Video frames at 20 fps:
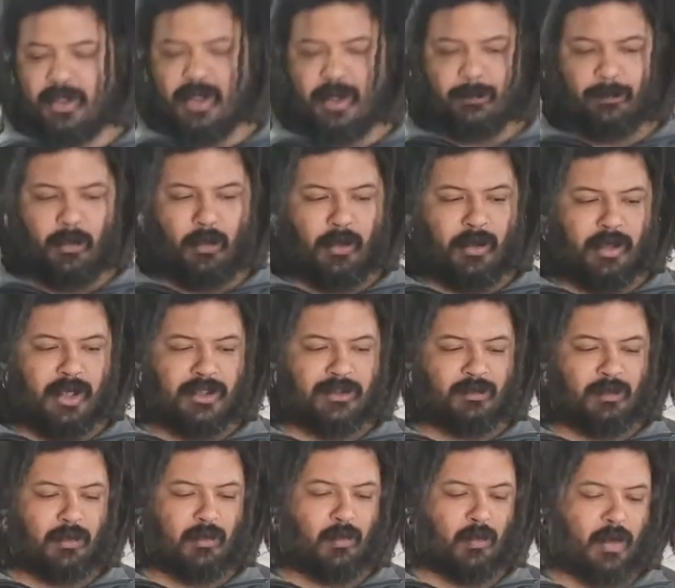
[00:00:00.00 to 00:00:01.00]
important as
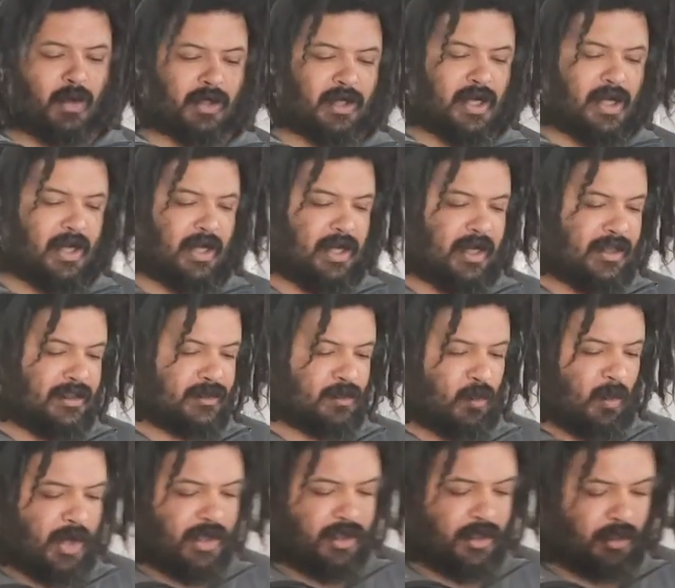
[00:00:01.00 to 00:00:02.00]
we're working is
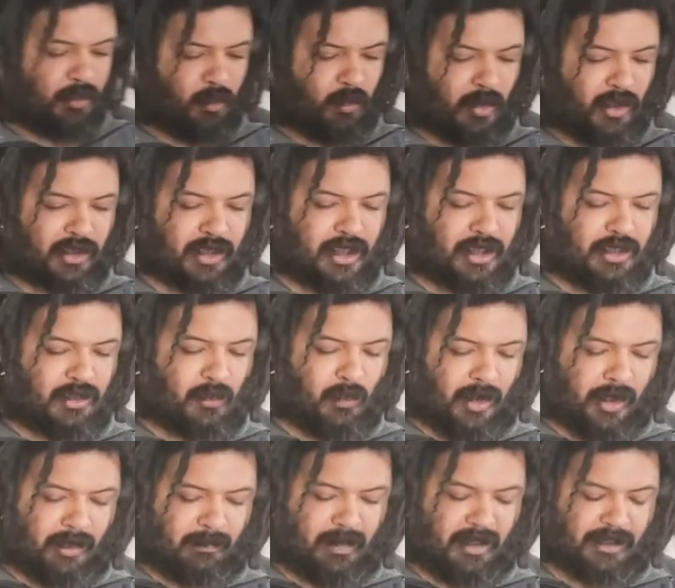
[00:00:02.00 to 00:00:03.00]
when you're working, you
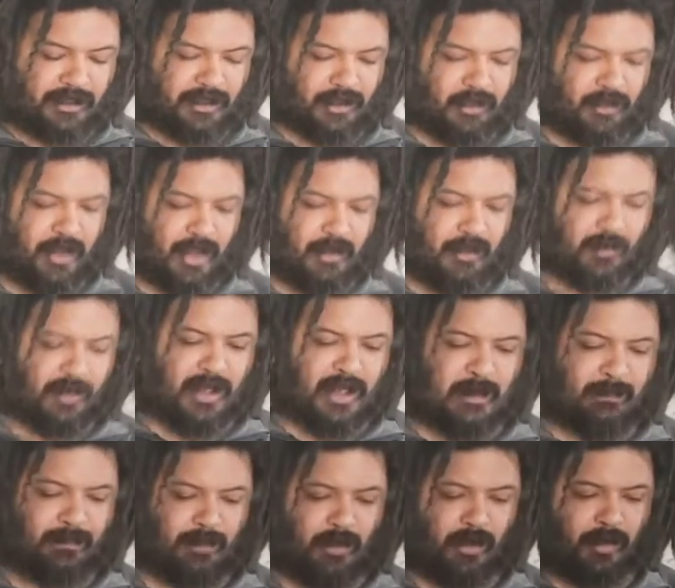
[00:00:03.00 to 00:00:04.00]
want to make sure that you
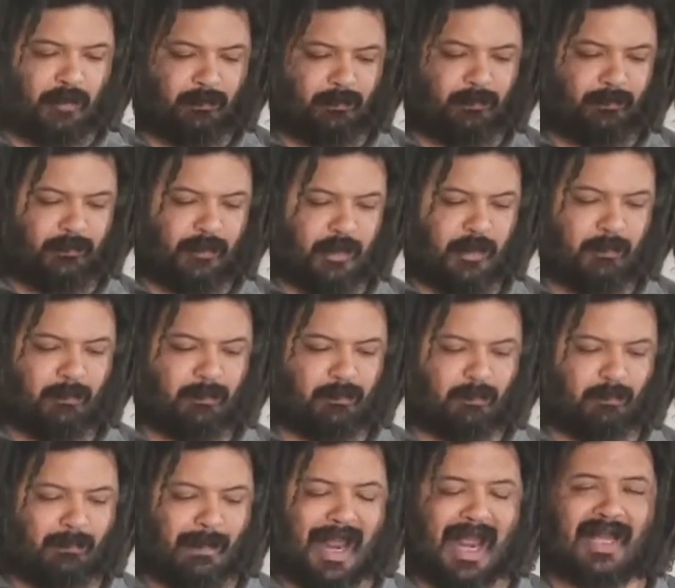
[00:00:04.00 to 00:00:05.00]
keep your
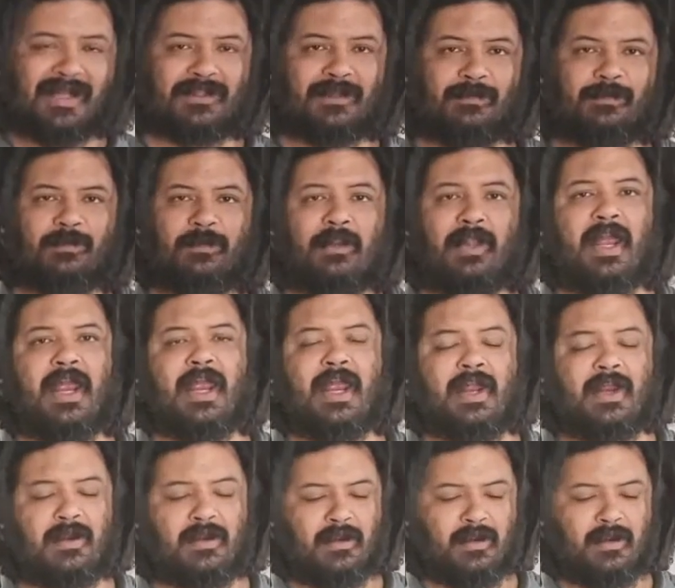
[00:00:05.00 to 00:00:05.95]
mass of clay